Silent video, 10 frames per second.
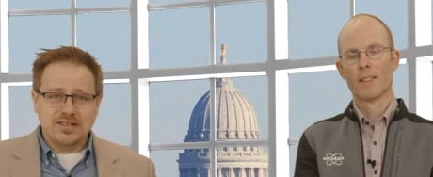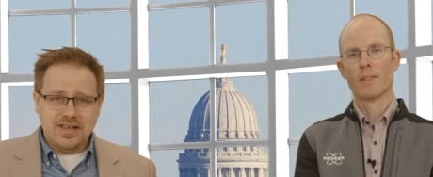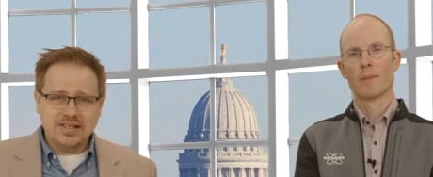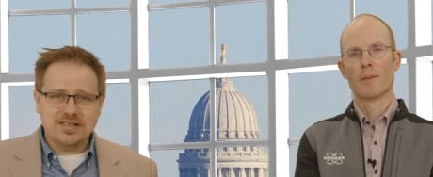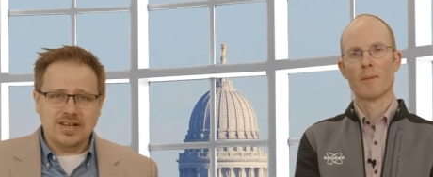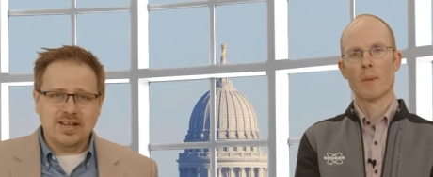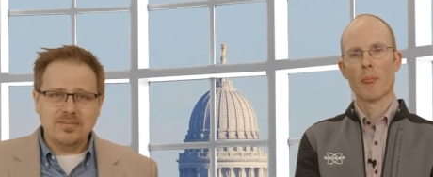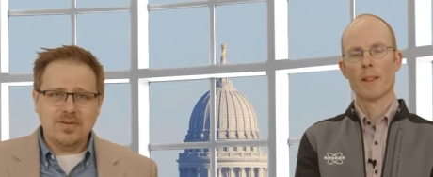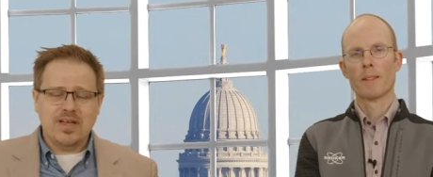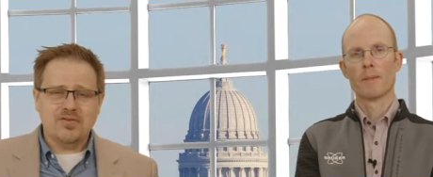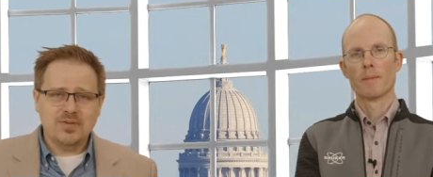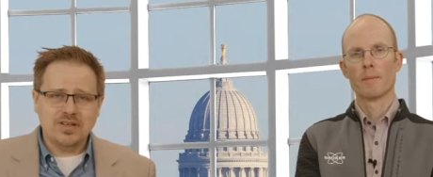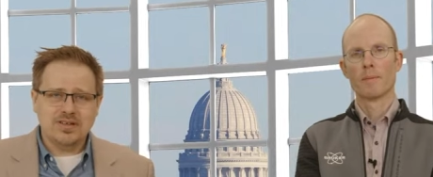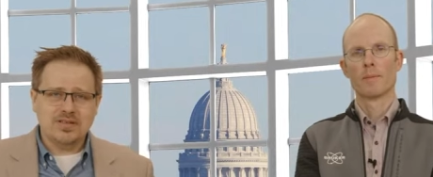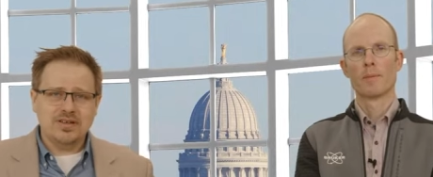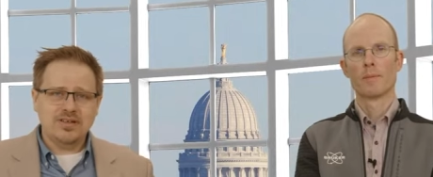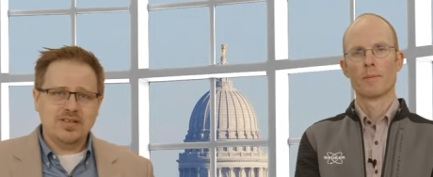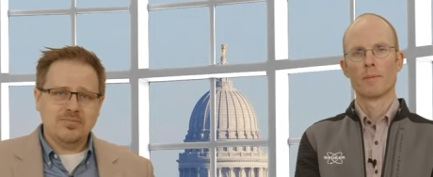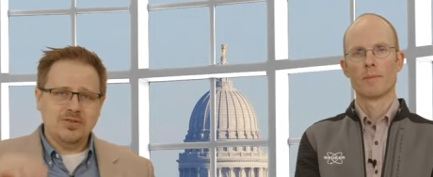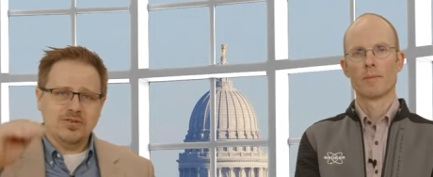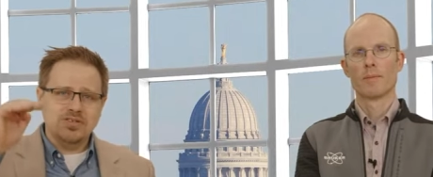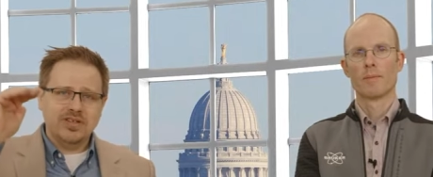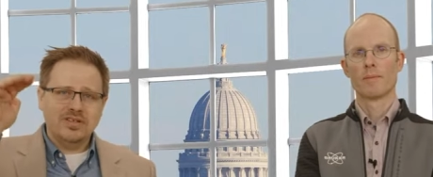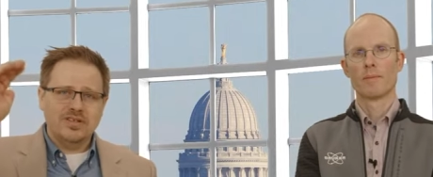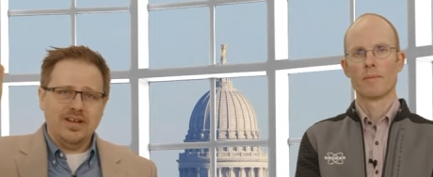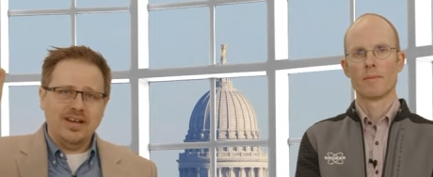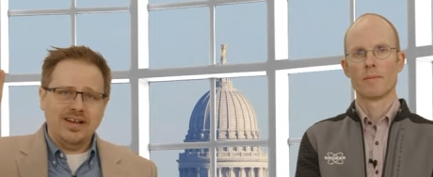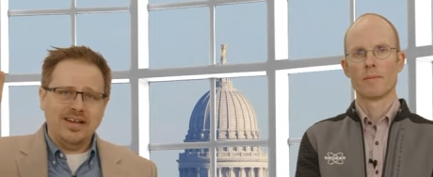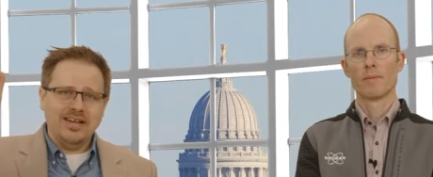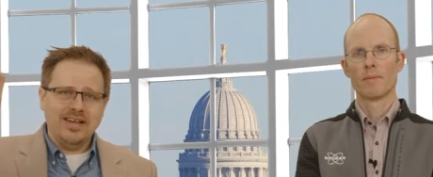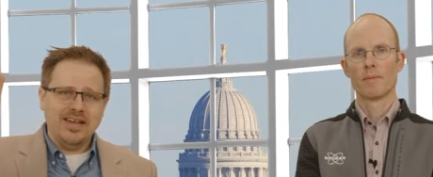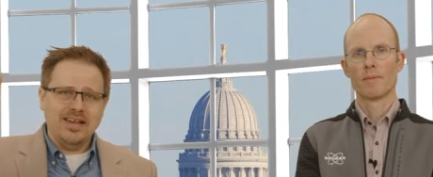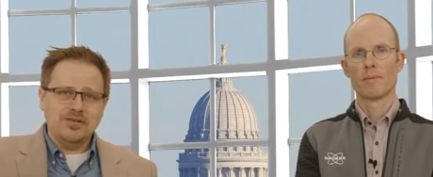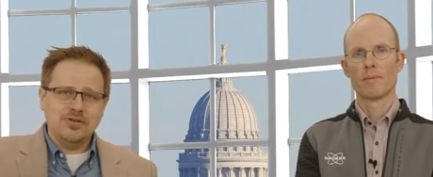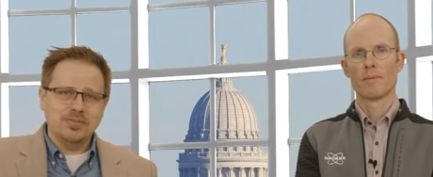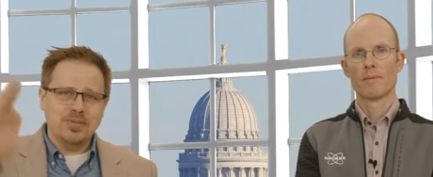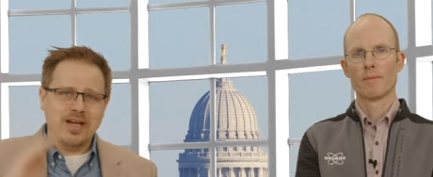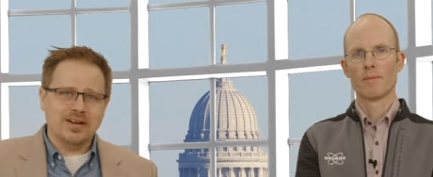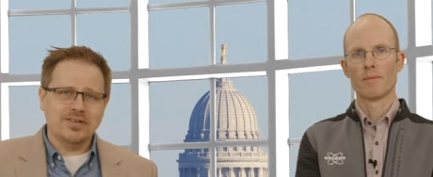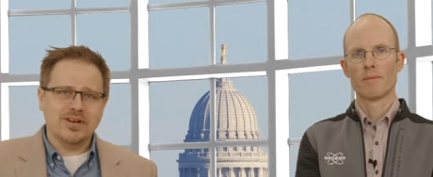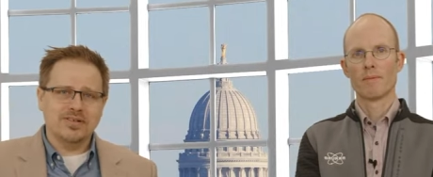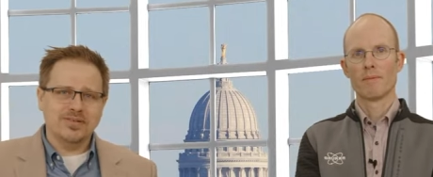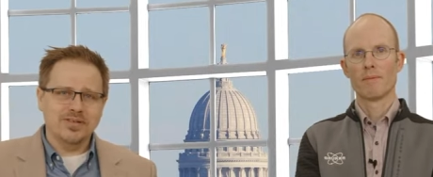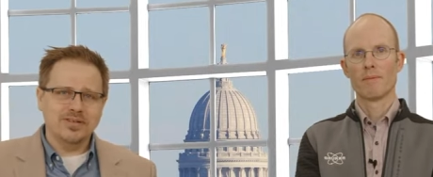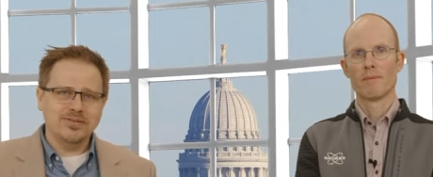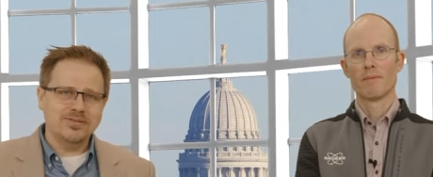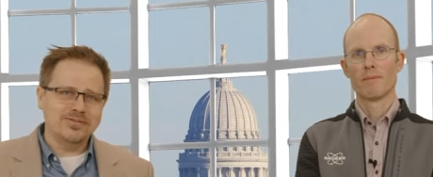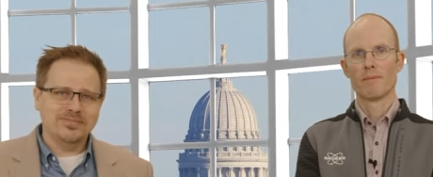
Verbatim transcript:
Speaker 1: next time, everybody out there, keep your signal high and your background low.